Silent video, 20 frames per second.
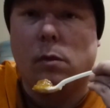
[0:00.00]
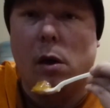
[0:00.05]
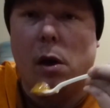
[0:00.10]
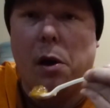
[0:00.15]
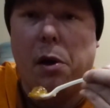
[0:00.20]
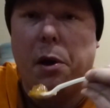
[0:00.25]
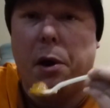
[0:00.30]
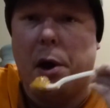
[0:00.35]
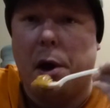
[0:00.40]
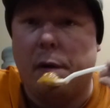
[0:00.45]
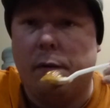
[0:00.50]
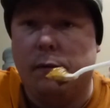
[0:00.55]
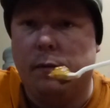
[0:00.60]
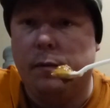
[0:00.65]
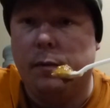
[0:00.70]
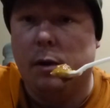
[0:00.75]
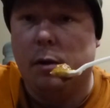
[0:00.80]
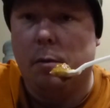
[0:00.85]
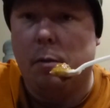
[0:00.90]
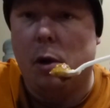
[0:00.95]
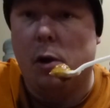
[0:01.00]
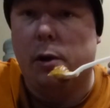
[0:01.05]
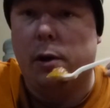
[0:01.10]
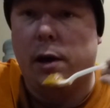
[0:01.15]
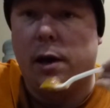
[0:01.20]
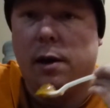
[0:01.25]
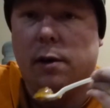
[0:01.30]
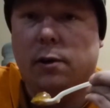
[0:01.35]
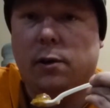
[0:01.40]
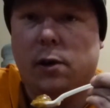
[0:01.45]
You have in a
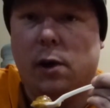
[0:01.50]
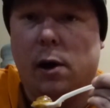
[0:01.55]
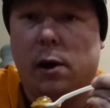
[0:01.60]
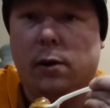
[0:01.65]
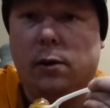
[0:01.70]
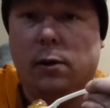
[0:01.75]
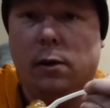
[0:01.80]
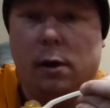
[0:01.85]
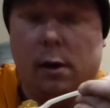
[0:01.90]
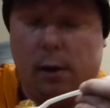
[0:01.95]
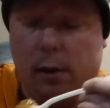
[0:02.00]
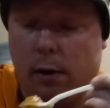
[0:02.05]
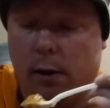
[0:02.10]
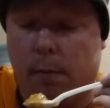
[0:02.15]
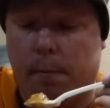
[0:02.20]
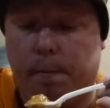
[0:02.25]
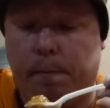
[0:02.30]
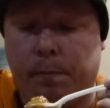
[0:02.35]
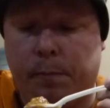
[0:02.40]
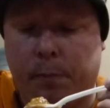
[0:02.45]
bolognese sauce. You got the